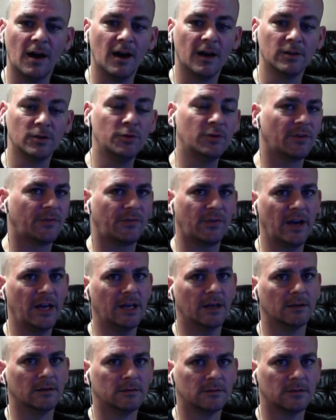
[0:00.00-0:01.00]
Luna
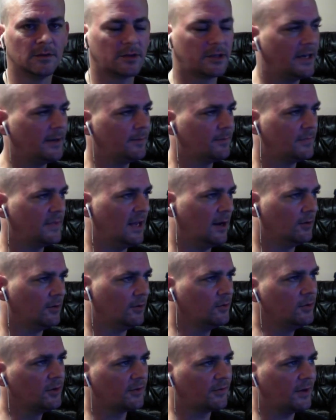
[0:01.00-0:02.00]
Freya. Okay. Now,
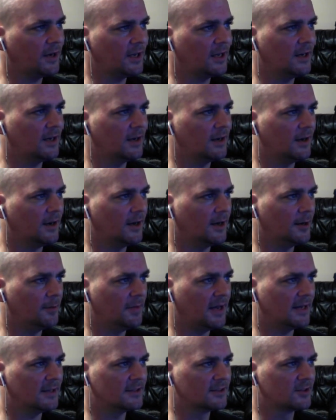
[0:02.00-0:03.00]
Luna Freya
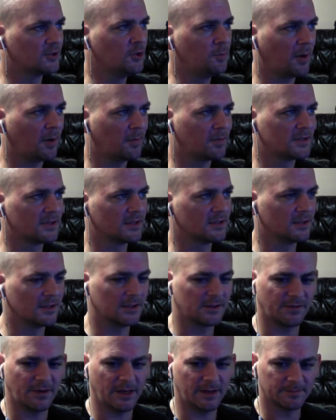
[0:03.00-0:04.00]
has two purposes in this
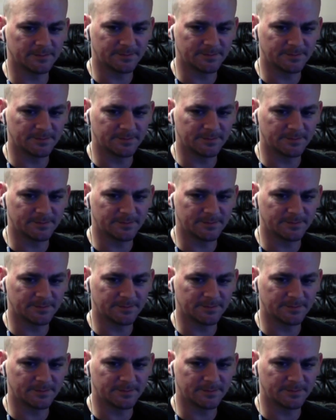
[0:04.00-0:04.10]
fight.